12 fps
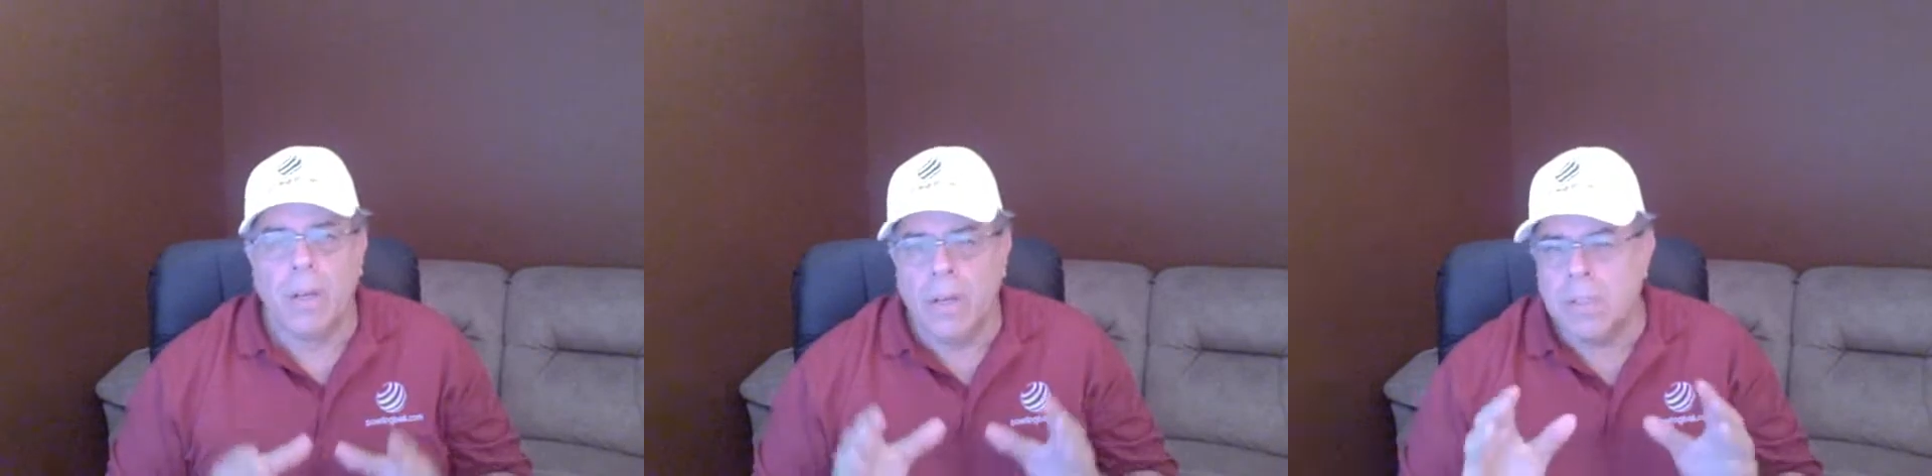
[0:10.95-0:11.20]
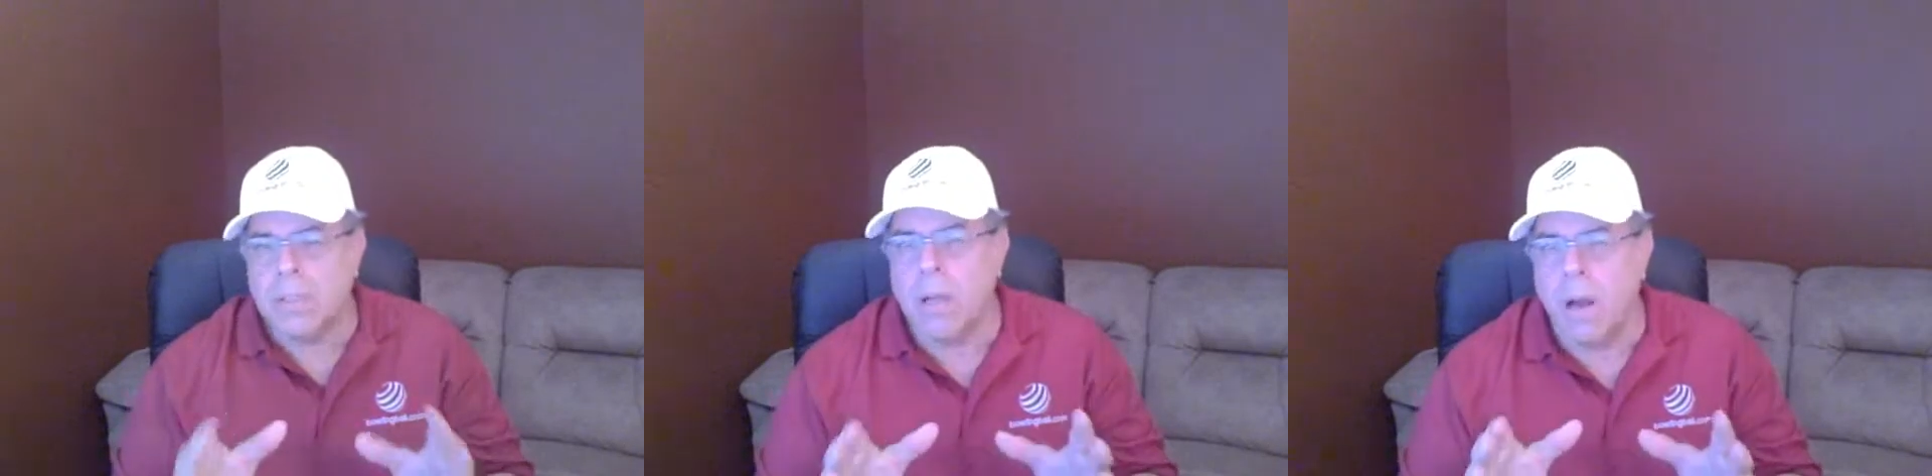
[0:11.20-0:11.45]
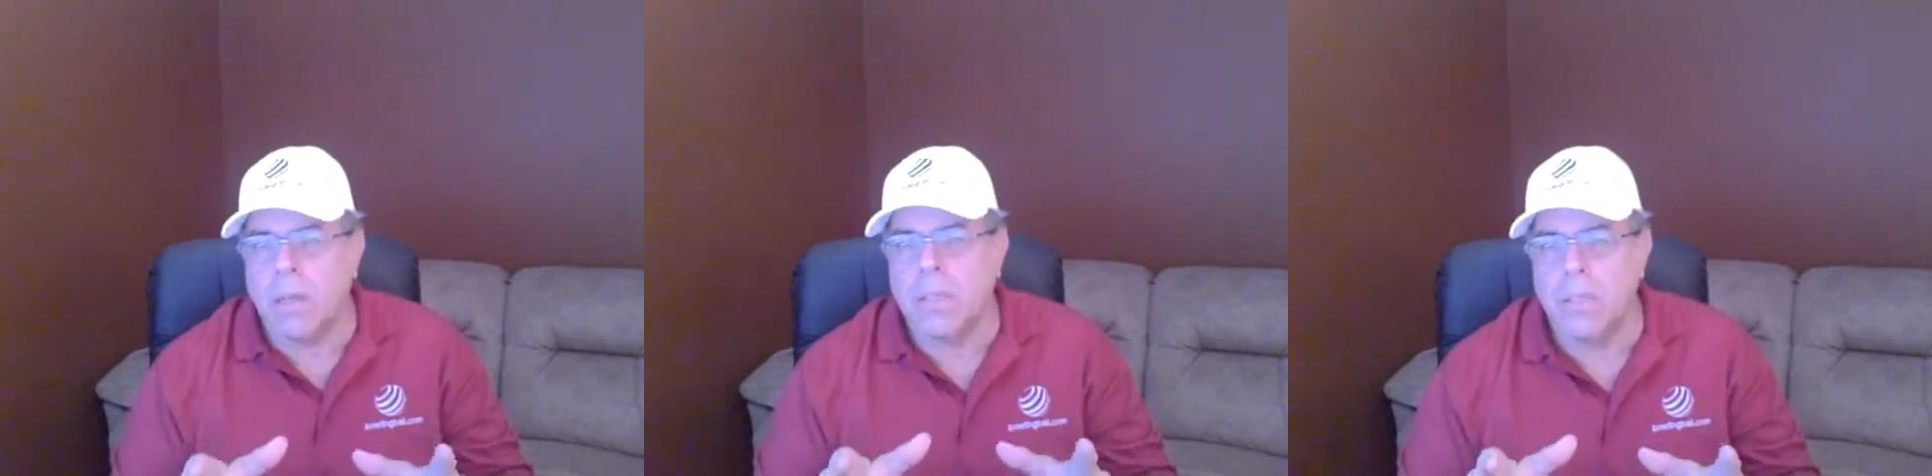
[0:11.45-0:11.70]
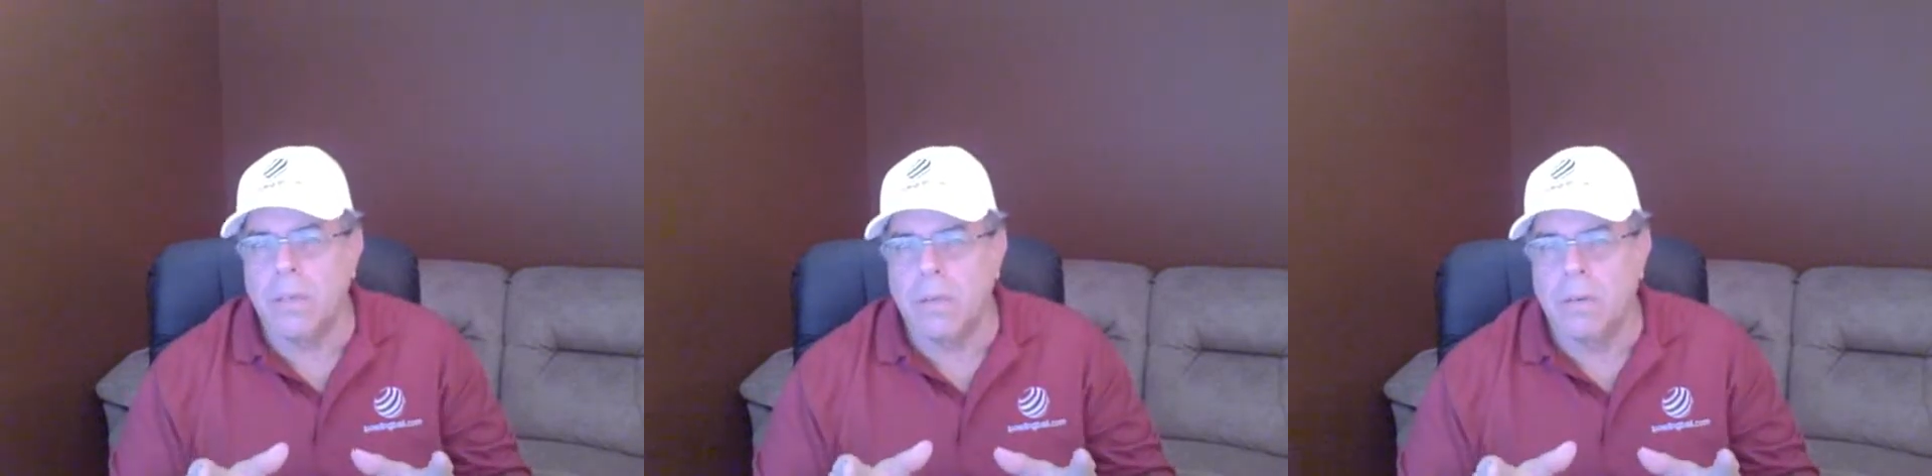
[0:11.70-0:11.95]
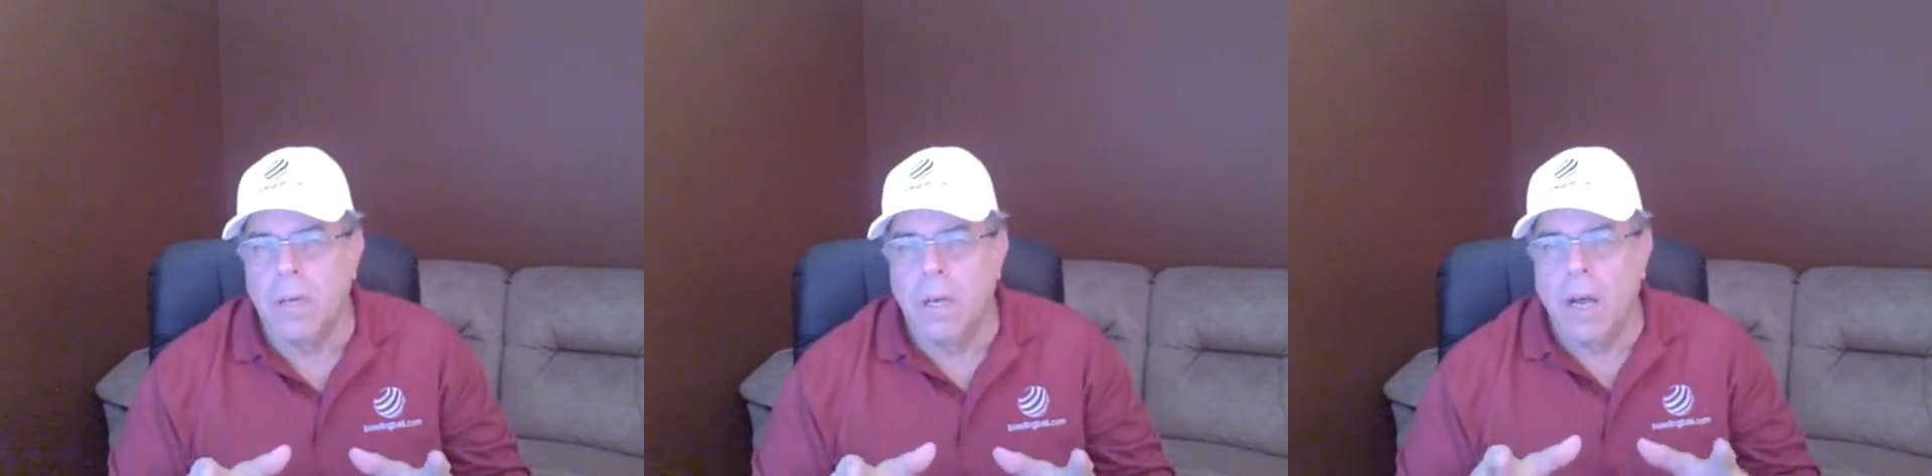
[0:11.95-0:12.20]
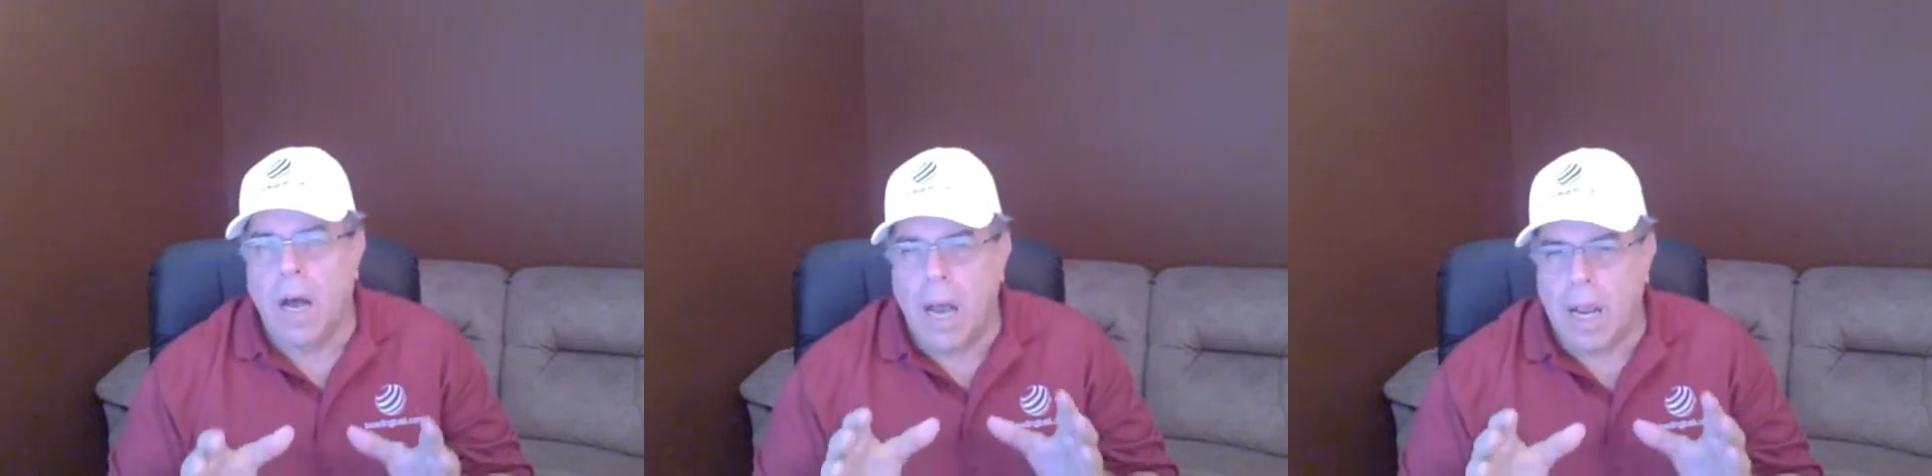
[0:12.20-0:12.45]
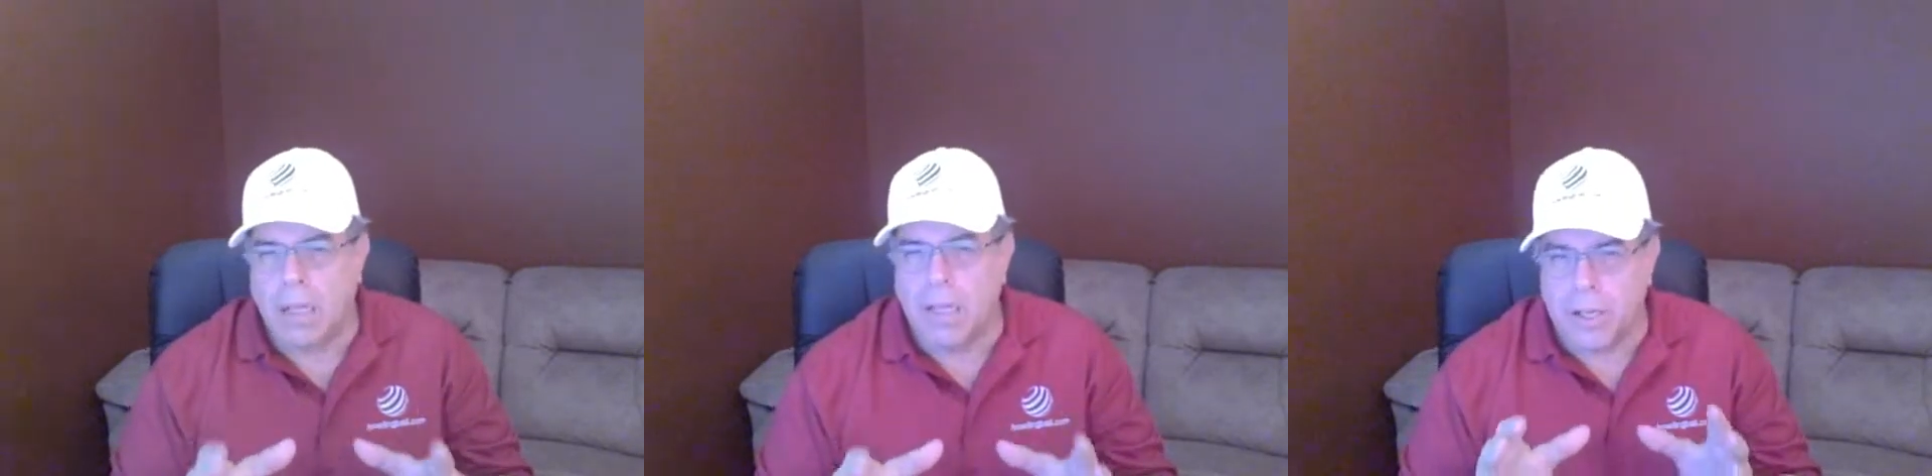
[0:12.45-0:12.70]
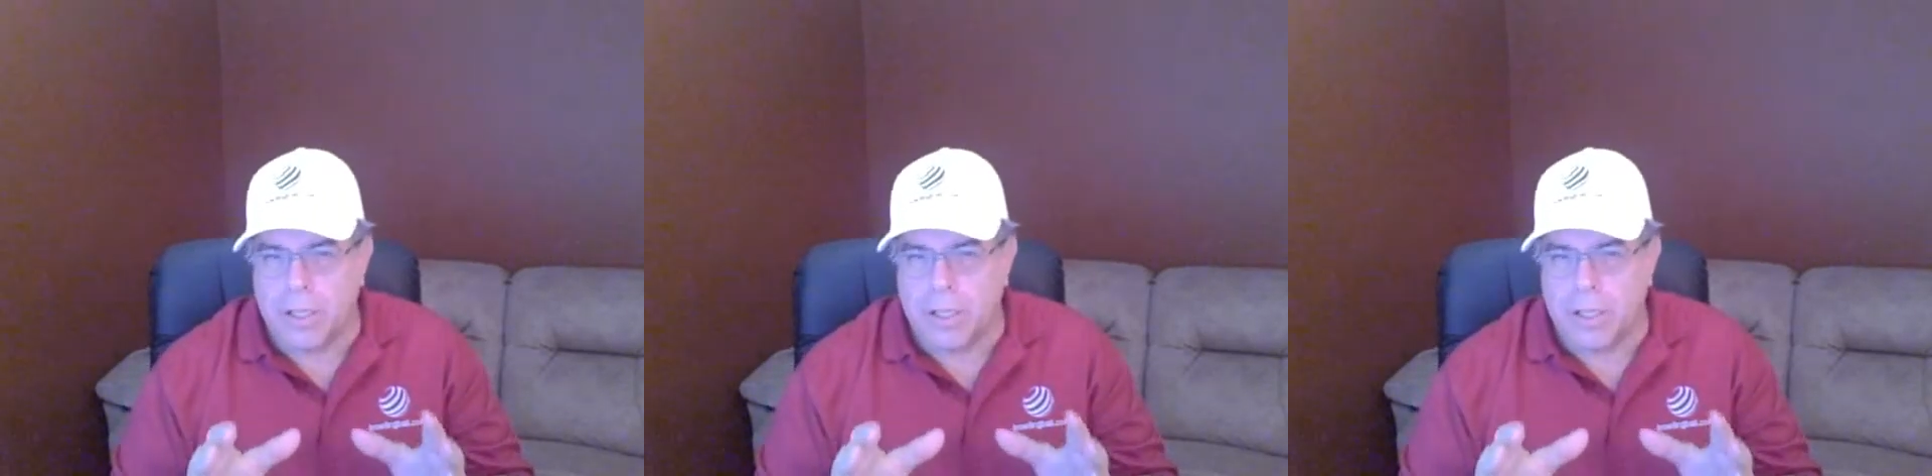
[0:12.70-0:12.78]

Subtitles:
And let's talk to you highly